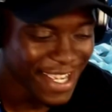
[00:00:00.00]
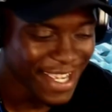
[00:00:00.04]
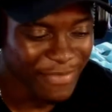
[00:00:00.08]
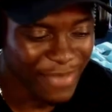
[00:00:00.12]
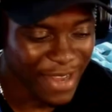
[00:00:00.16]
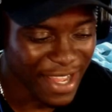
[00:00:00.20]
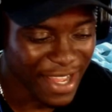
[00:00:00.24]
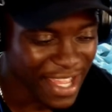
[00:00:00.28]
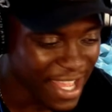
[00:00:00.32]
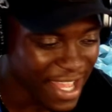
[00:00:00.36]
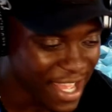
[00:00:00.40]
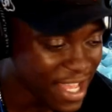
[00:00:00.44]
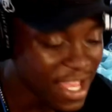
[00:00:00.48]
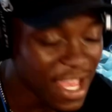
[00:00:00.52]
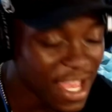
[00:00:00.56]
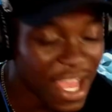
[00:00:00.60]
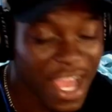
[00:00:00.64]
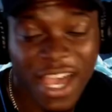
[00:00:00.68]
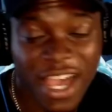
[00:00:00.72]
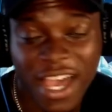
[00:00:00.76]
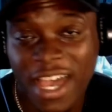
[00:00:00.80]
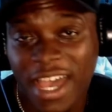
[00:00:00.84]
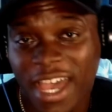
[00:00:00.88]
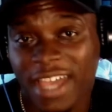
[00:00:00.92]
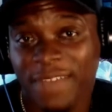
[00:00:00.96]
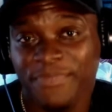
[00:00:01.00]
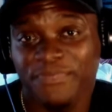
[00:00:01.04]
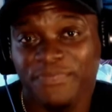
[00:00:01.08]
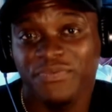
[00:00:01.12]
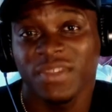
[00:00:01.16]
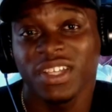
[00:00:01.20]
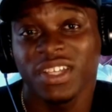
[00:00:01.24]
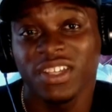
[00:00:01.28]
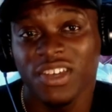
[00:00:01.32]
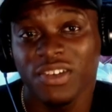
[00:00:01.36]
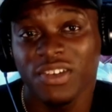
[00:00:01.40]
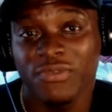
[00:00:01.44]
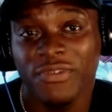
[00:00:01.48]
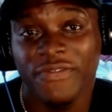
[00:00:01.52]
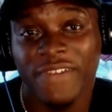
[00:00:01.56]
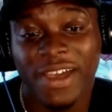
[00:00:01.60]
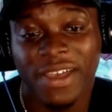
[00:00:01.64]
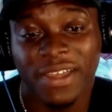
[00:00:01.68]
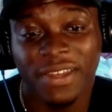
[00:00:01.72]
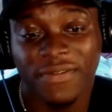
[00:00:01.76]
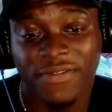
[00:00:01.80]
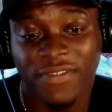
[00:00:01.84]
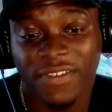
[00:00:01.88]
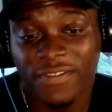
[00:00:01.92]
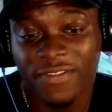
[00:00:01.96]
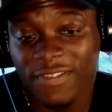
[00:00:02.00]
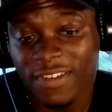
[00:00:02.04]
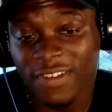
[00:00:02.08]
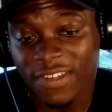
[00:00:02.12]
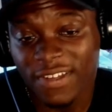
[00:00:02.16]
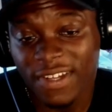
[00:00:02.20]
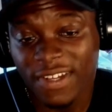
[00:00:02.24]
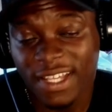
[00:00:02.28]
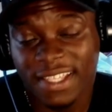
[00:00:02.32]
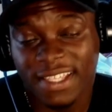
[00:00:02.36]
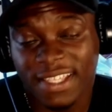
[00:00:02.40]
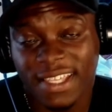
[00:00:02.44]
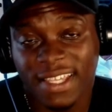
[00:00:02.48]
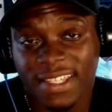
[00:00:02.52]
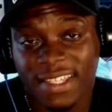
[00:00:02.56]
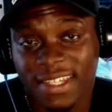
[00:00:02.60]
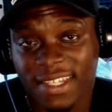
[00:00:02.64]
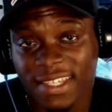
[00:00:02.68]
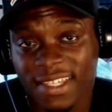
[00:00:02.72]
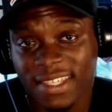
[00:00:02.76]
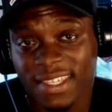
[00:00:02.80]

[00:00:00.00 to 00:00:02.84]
But yeah, look, without any further ado, let's get into this.